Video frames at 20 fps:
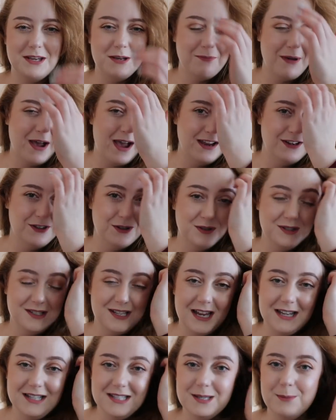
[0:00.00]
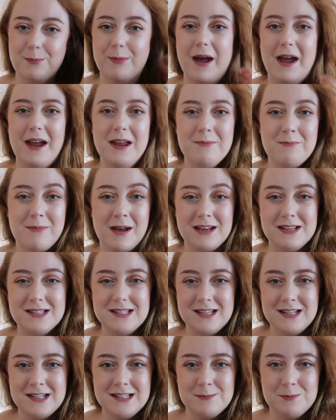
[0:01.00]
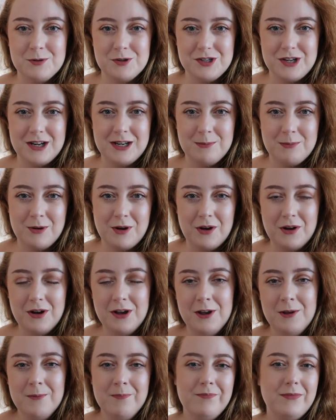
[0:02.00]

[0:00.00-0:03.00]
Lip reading: me, but I don't tend to buy magazines much anymore.